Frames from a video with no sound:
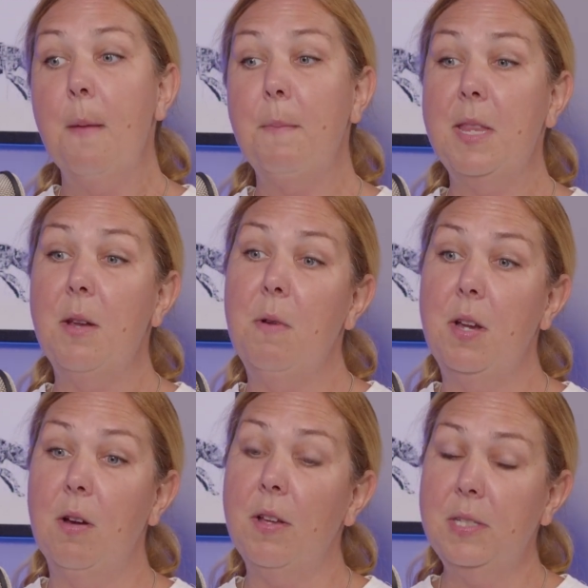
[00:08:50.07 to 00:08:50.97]
But then what
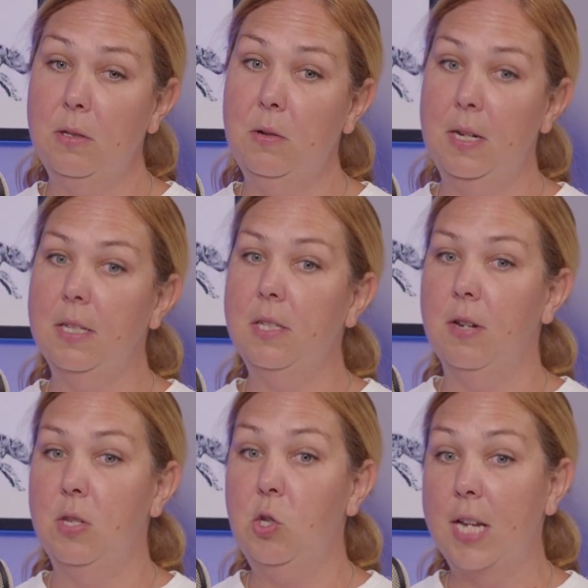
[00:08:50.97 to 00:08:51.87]
you're also doing is
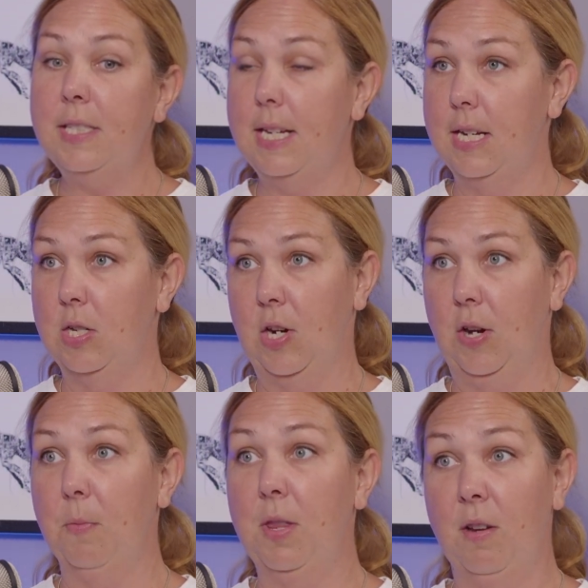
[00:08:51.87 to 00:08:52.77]
you're ingesting
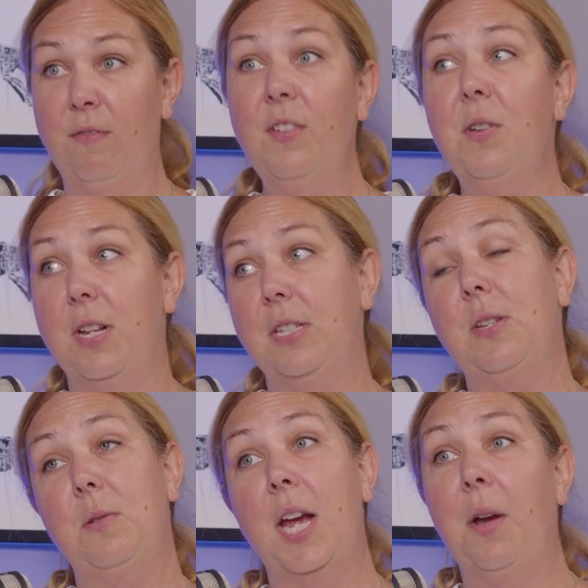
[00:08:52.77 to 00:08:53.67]
dirt with your food. And
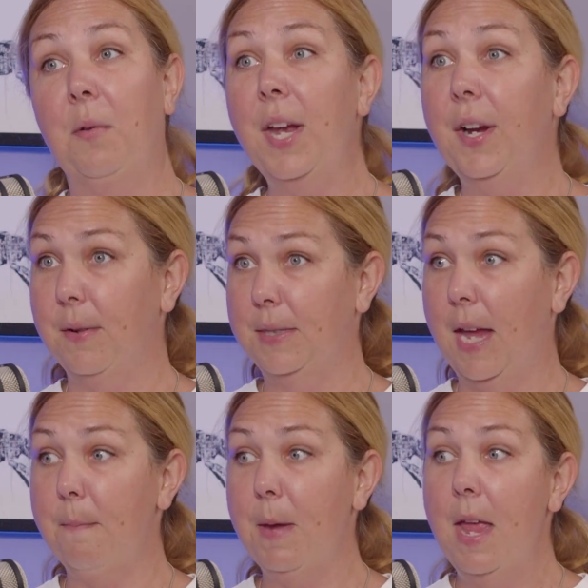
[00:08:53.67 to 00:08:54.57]
so diarrhea goes
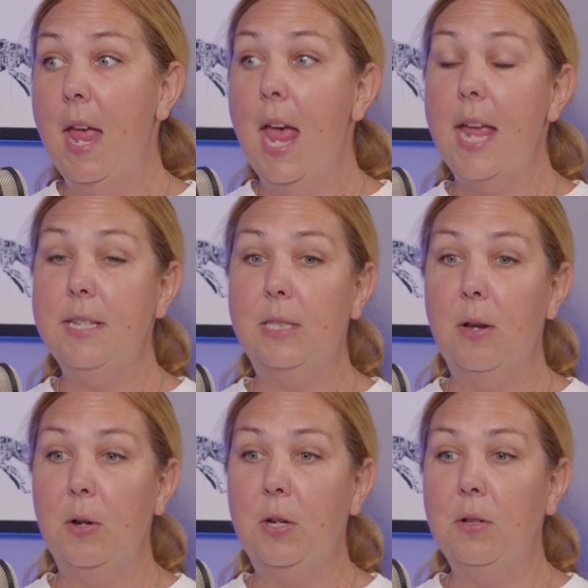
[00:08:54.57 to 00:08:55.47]
up. Mm. And
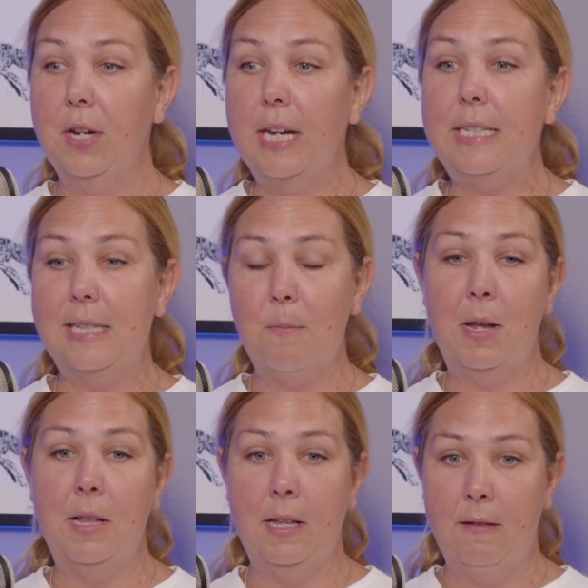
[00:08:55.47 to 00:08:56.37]
so you look at
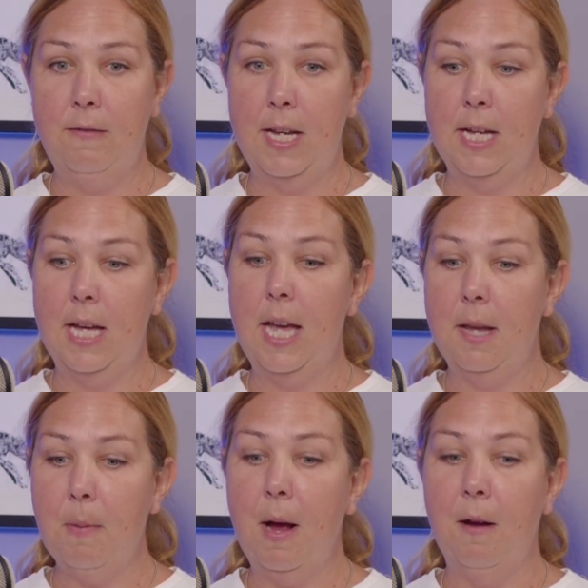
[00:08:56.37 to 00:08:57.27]
someone living
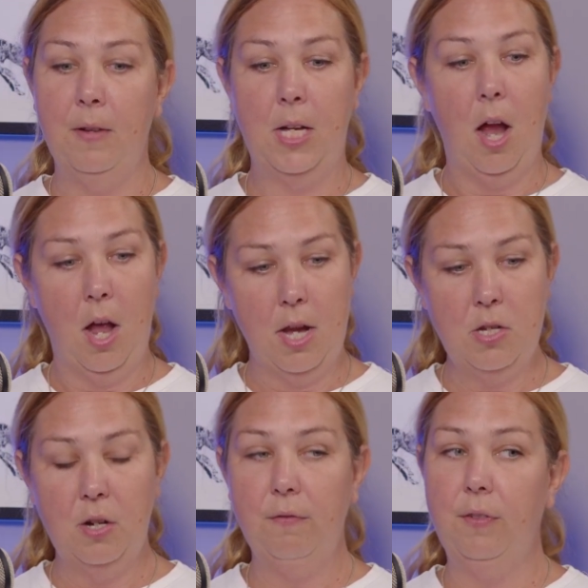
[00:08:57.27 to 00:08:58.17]
in poverty on a
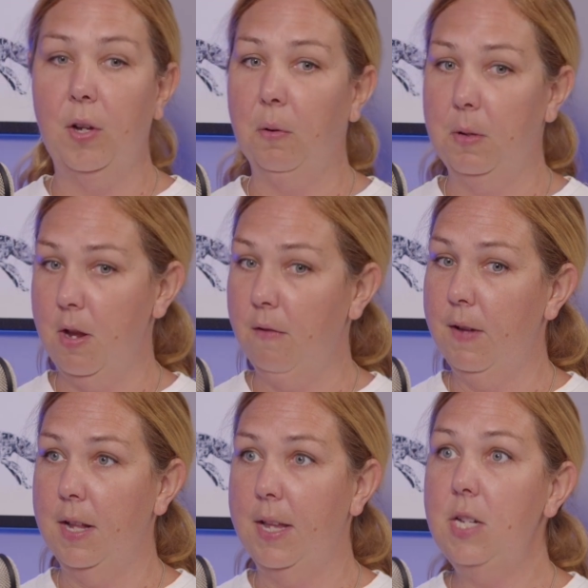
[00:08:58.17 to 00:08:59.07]
dirt floor with no
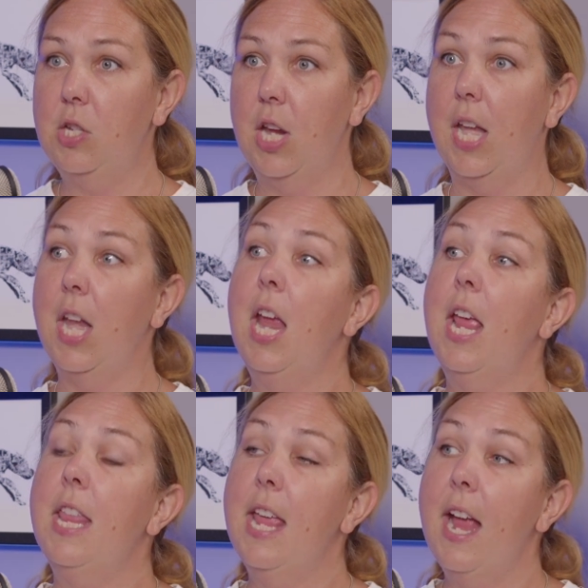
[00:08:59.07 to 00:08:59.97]
ventilation,
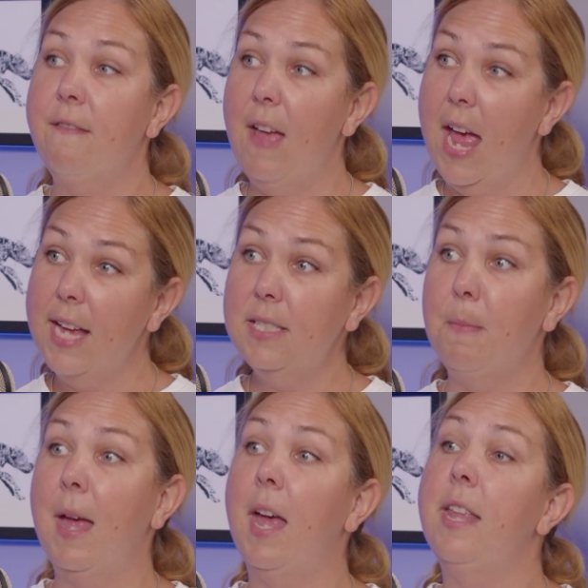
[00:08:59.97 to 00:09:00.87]
they have
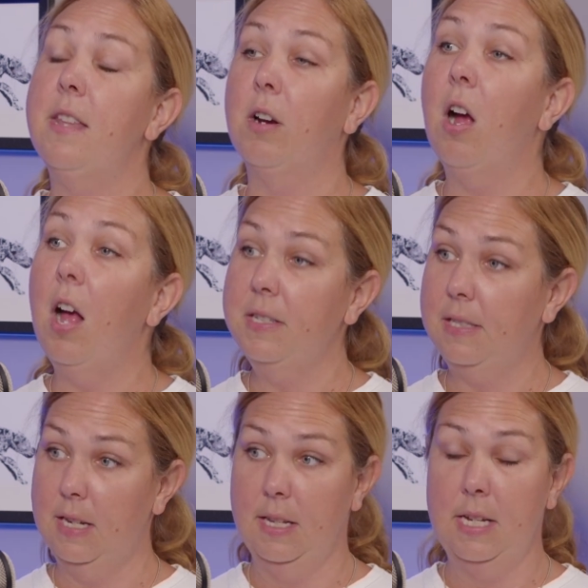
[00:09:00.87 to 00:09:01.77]
asthma and they're
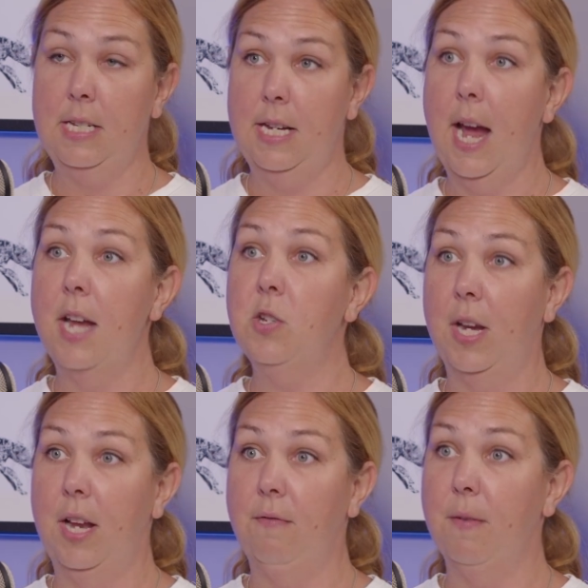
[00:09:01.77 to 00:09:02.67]
constantly
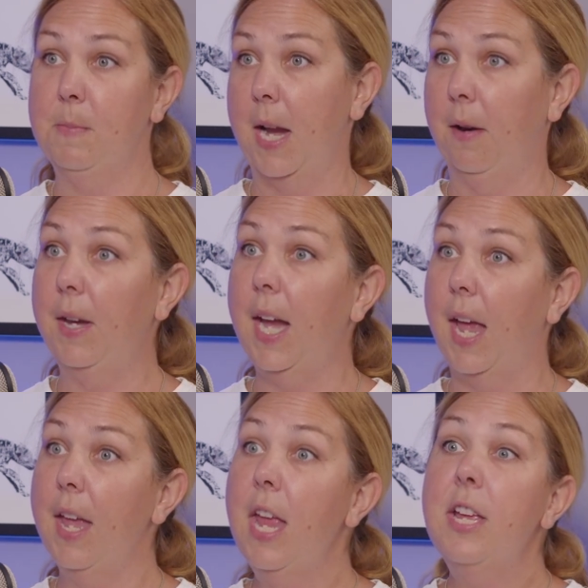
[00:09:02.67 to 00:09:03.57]
dehydrated from
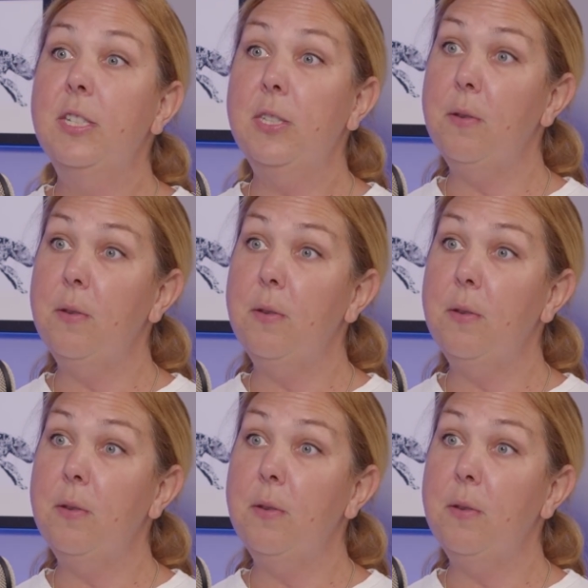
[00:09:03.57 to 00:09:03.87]
diarrhea. So